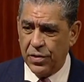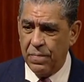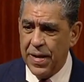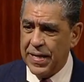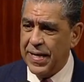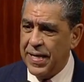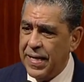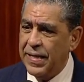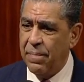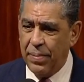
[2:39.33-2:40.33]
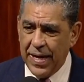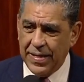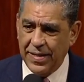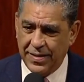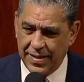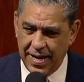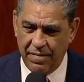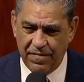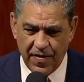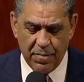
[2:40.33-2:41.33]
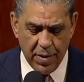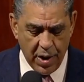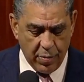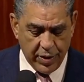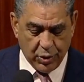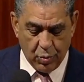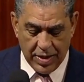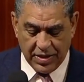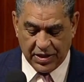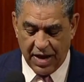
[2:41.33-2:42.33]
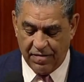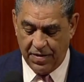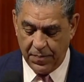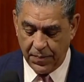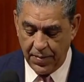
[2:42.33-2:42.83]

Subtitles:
Dominican Independence Day, February 27,